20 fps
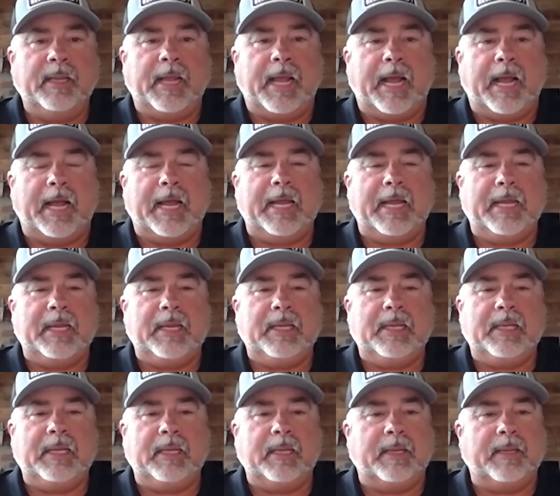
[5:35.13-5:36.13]

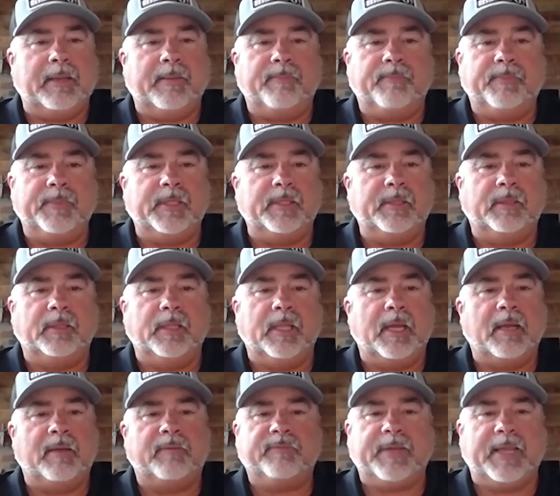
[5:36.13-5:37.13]
I
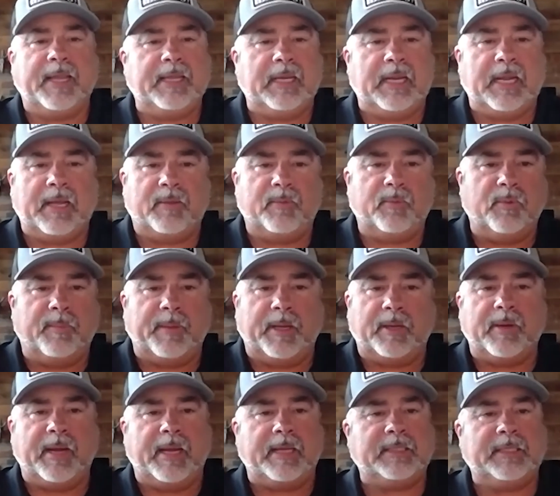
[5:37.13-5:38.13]
love hanging out with my
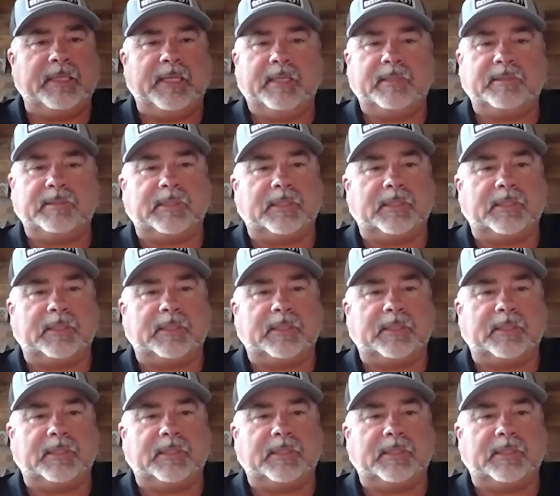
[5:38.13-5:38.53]
grandkids.